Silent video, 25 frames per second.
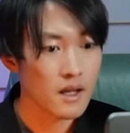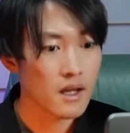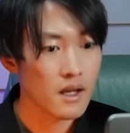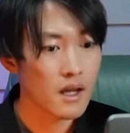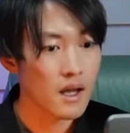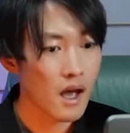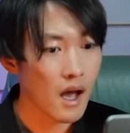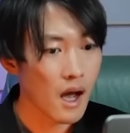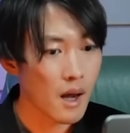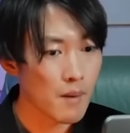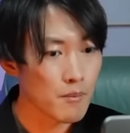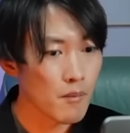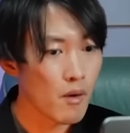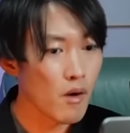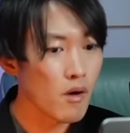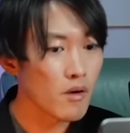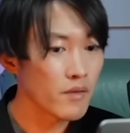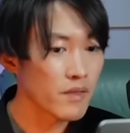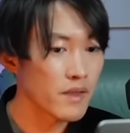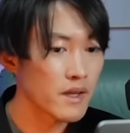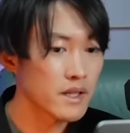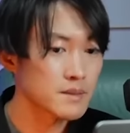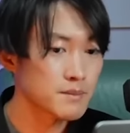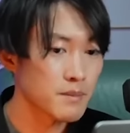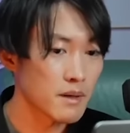Among these
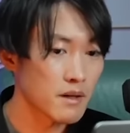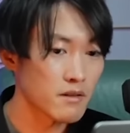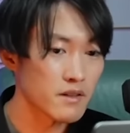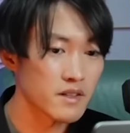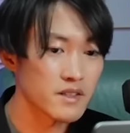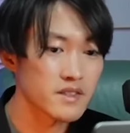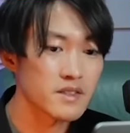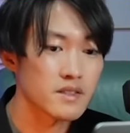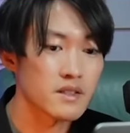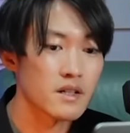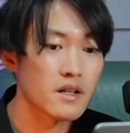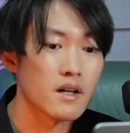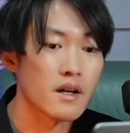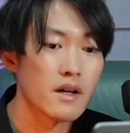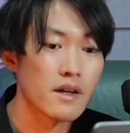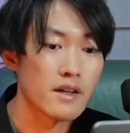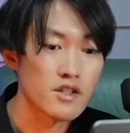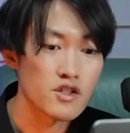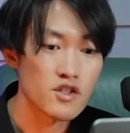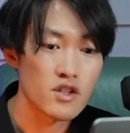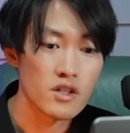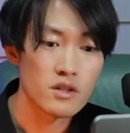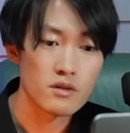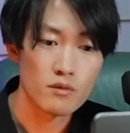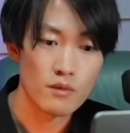powers are ancient
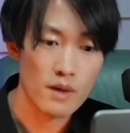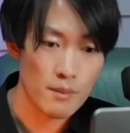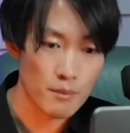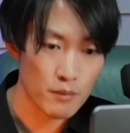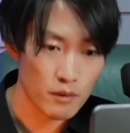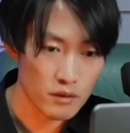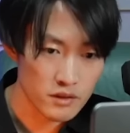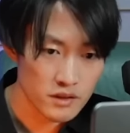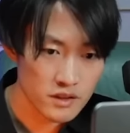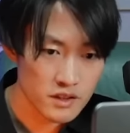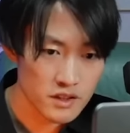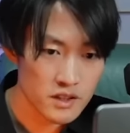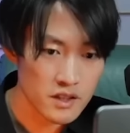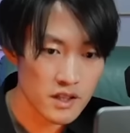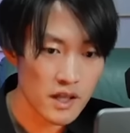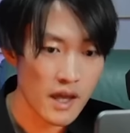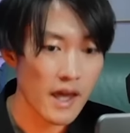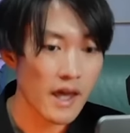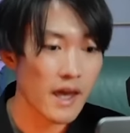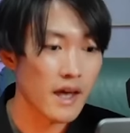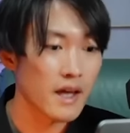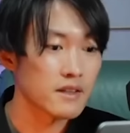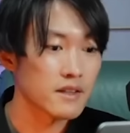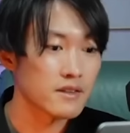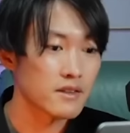weapons,
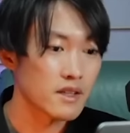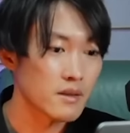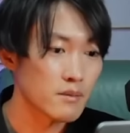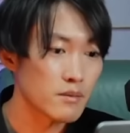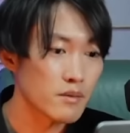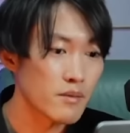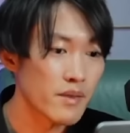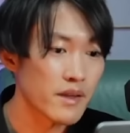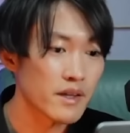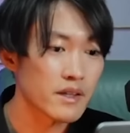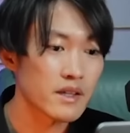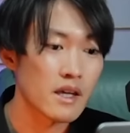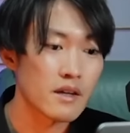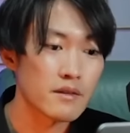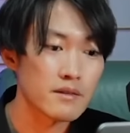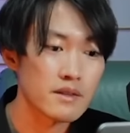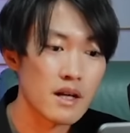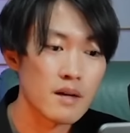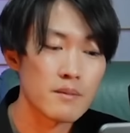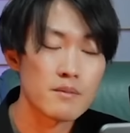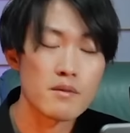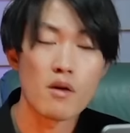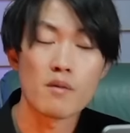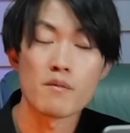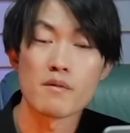and even the kingdom
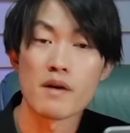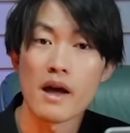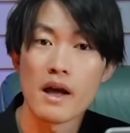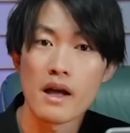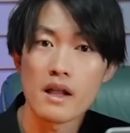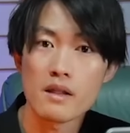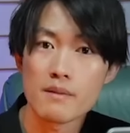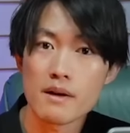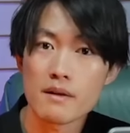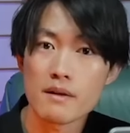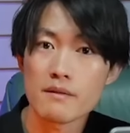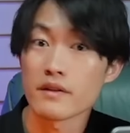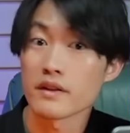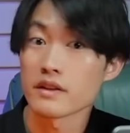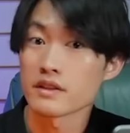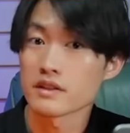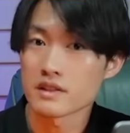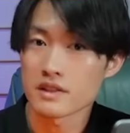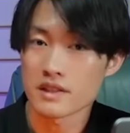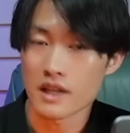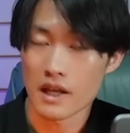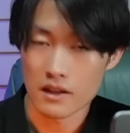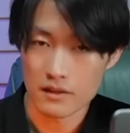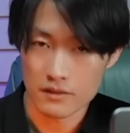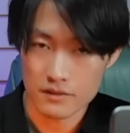of Elbaph
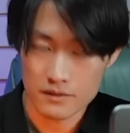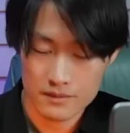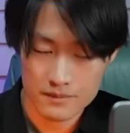itself.